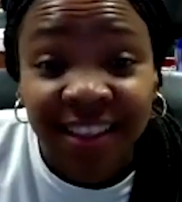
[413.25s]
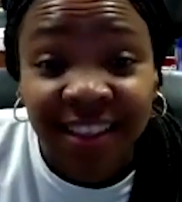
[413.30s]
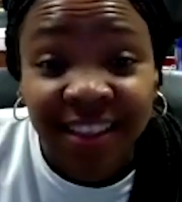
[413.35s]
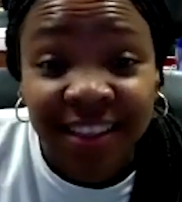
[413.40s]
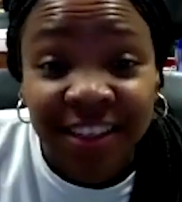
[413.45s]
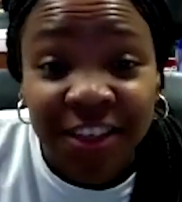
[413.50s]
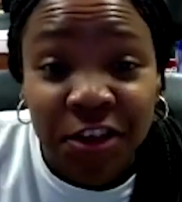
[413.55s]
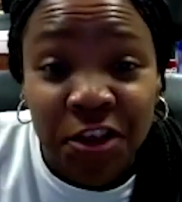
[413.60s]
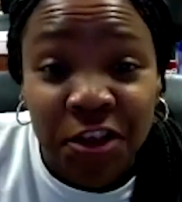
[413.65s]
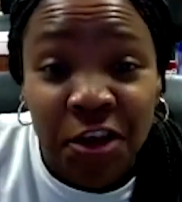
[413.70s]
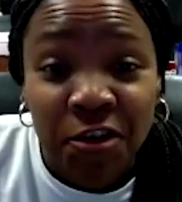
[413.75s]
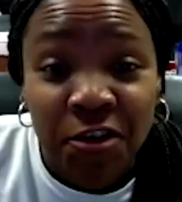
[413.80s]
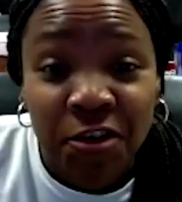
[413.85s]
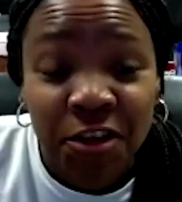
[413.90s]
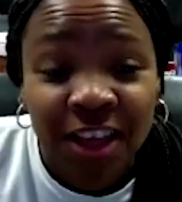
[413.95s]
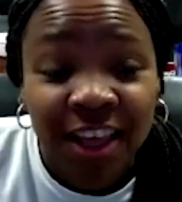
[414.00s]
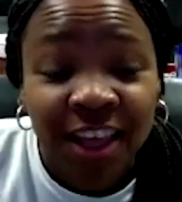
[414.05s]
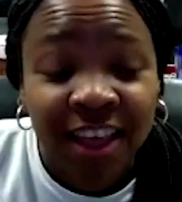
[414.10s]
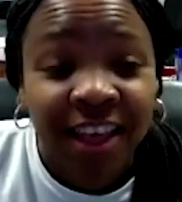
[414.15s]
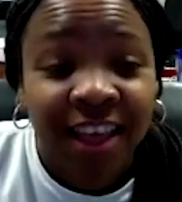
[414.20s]
you know?
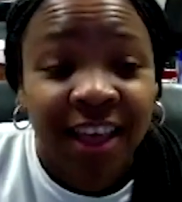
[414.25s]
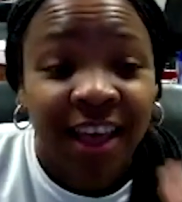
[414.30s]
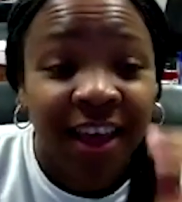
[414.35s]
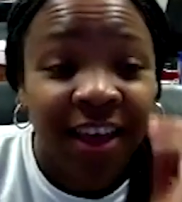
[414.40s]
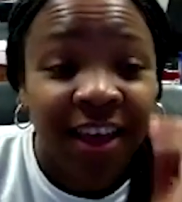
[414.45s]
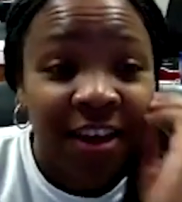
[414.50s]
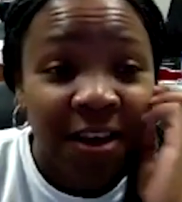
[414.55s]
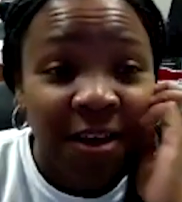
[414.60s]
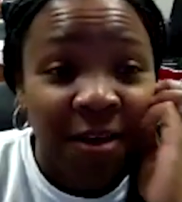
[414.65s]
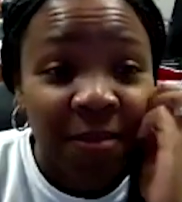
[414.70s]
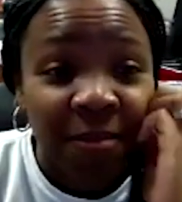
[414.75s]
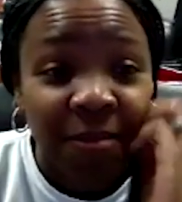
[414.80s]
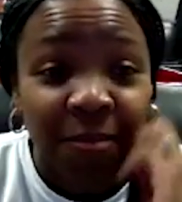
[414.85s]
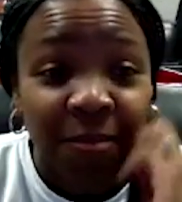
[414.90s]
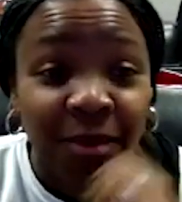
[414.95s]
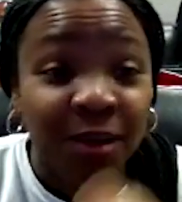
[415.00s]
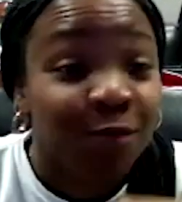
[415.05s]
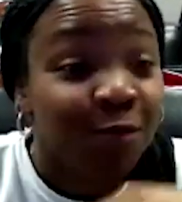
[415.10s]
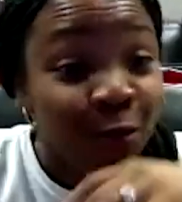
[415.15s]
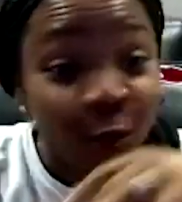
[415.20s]

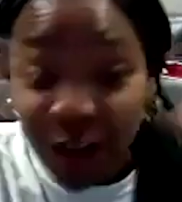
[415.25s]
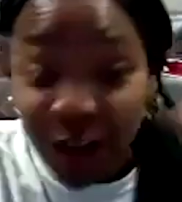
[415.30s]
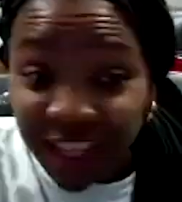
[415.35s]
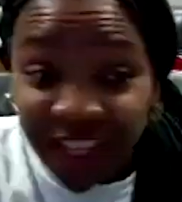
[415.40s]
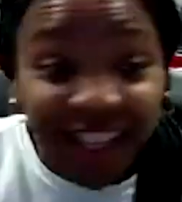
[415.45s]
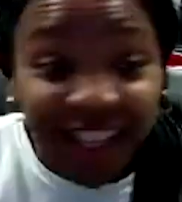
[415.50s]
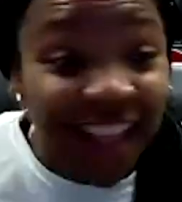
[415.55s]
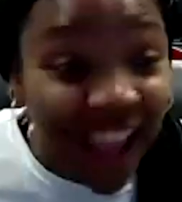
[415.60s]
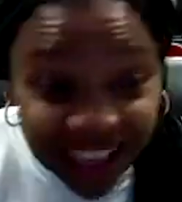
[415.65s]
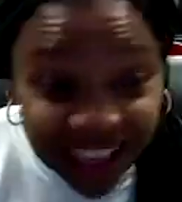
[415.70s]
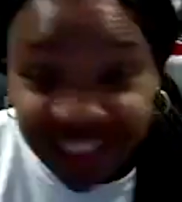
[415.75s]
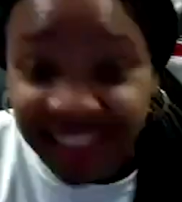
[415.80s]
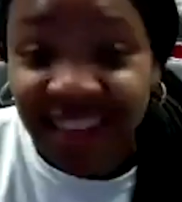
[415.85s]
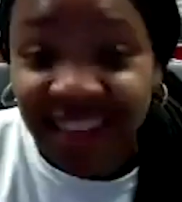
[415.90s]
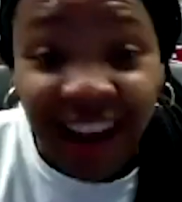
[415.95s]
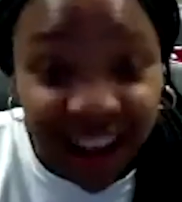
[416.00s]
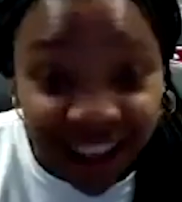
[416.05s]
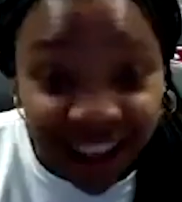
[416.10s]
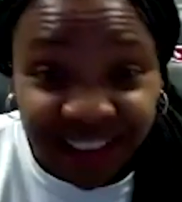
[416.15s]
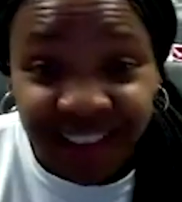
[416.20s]
Before the last
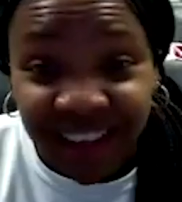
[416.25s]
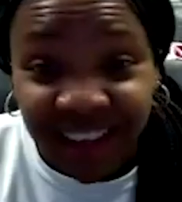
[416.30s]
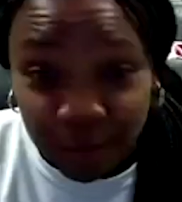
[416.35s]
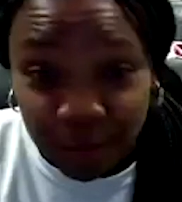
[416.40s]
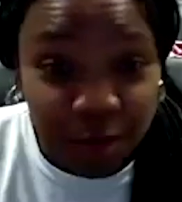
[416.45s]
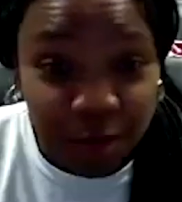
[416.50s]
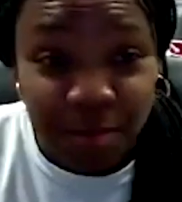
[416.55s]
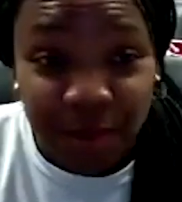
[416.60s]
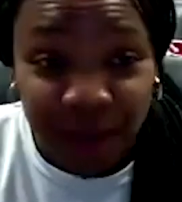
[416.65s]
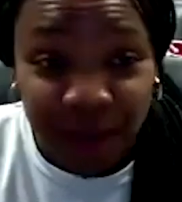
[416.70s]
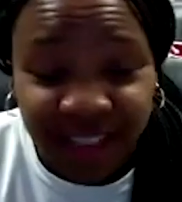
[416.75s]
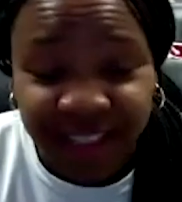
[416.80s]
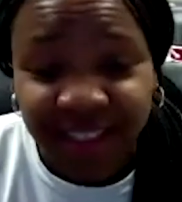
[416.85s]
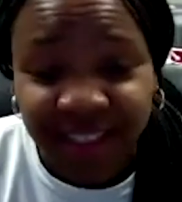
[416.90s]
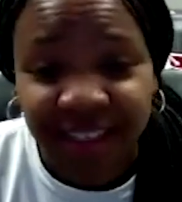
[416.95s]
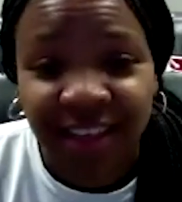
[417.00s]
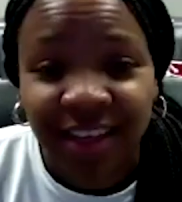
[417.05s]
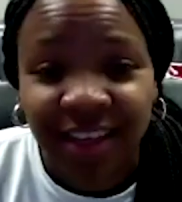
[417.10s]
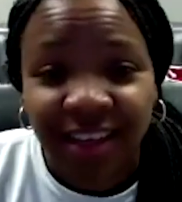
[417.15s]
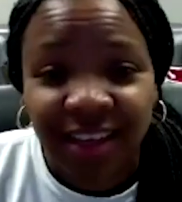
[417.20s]
shot that we miss,
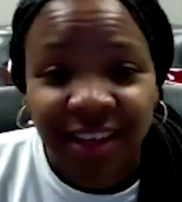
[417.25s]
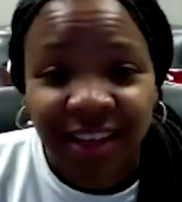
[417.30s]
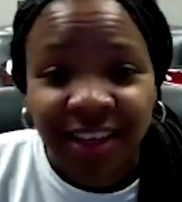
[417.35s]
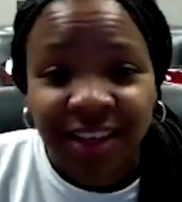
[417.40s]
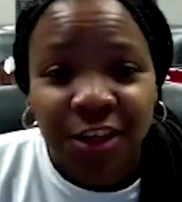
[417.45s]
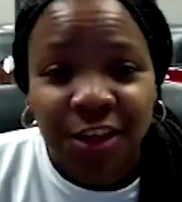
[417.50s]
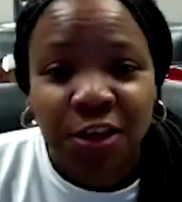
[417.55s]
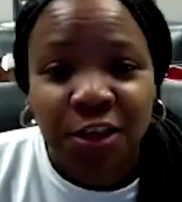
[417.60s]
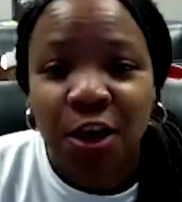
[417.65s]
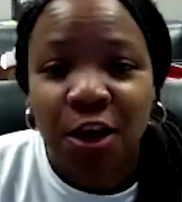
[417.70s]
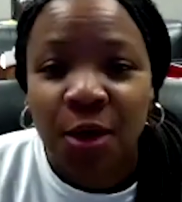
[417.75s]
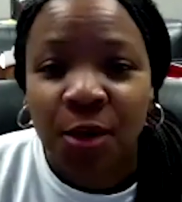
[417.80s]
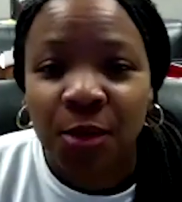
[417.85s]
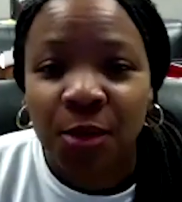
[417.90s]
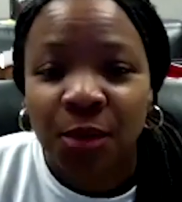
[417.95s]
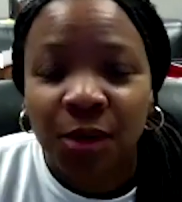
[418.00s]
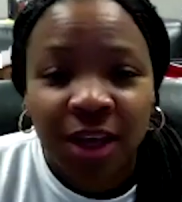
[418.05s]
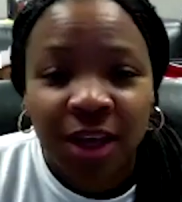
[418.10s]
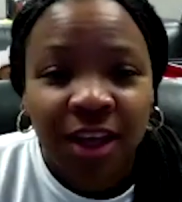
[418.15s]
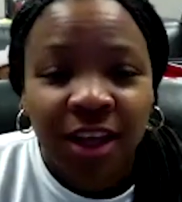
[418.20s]
you
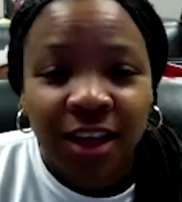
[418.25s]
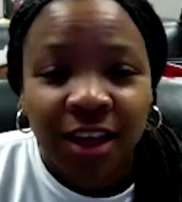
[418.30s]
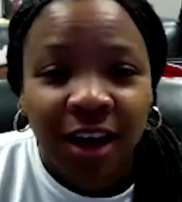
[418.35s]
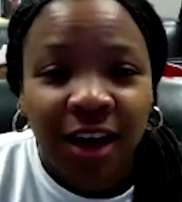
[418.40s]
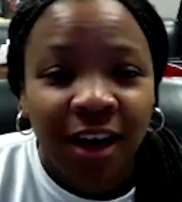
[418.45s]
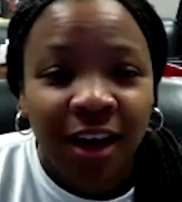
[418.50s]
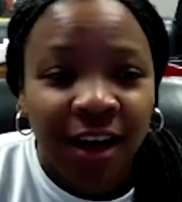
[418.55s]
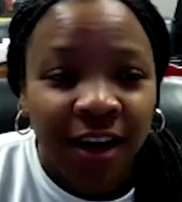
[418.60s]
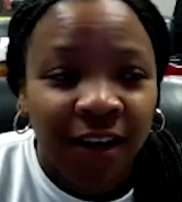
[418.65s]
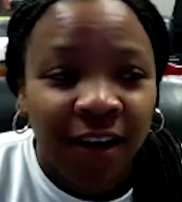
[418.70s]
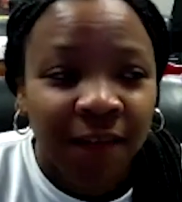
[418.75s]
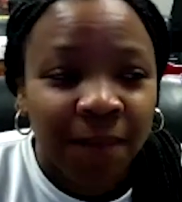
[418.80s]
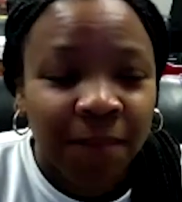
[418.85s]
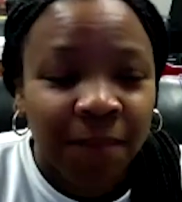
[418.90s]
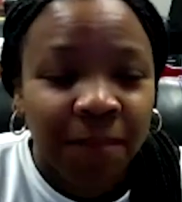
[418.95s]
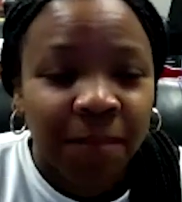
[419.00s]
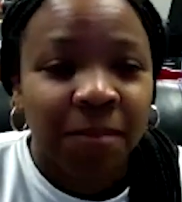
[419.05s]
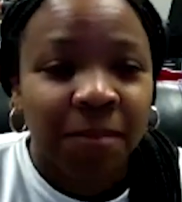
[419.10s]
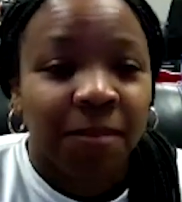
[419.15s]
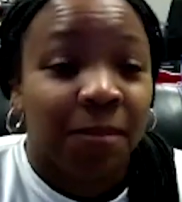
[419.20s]
know,
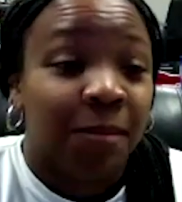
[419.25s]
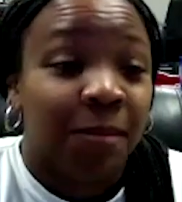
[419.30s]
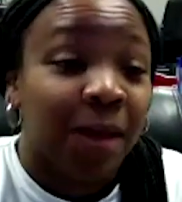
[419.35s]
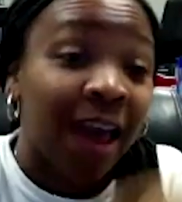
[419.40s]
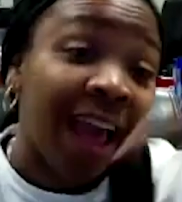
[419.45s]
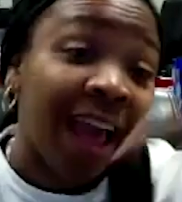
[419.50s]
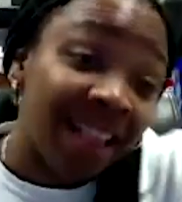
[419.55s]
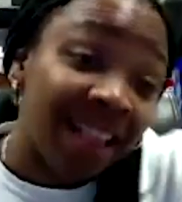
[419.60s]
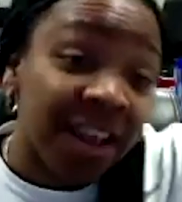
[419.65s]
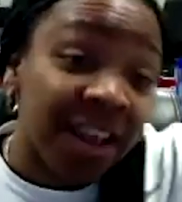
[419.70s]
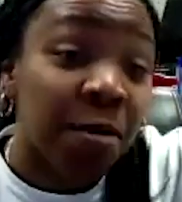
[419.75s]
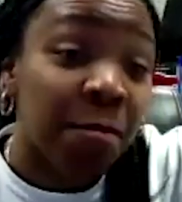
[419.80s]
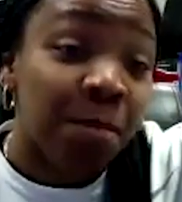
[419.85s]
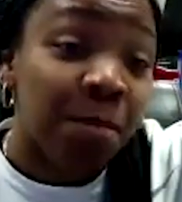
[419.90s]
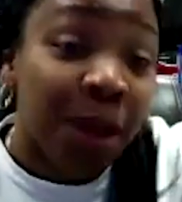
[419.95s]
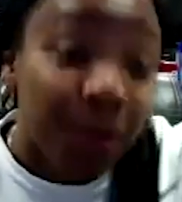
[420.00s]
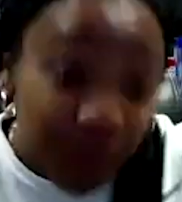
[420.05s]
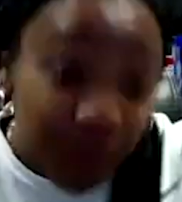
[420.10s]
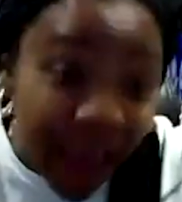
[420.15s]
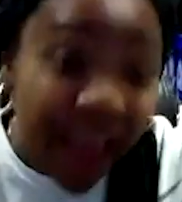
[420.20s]
at
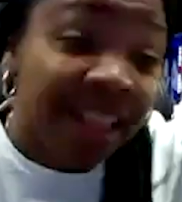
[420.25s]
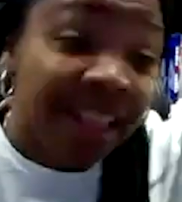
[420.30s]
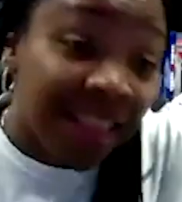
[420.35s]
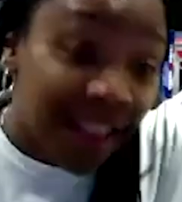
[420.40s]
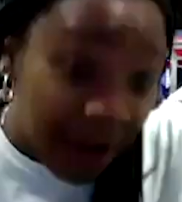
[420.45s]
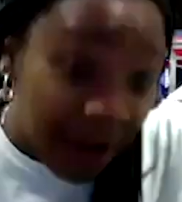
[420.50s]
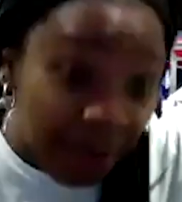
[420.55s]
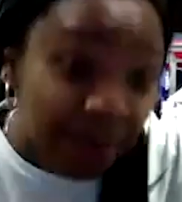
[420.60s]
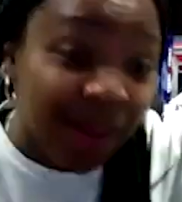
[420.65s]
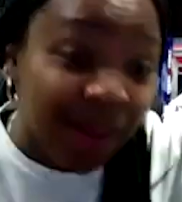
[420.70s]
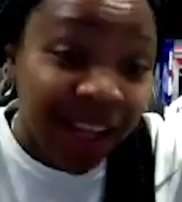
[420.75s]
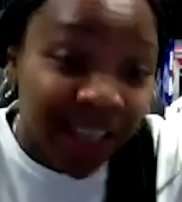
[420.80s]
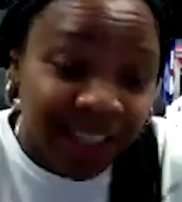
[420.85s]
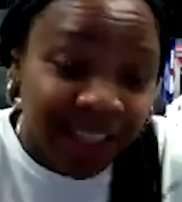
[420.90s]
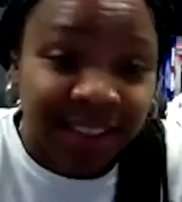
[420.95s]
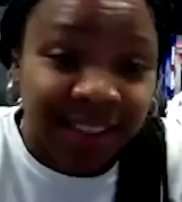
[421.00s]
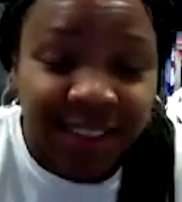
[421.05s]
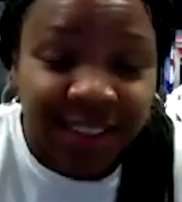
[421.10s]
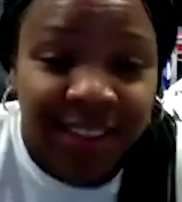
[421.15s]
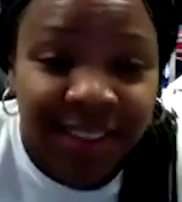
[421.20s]
their
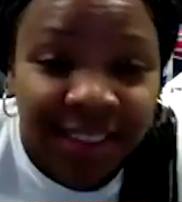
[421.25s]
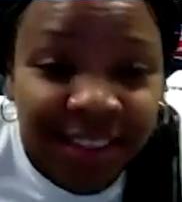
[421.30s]
place,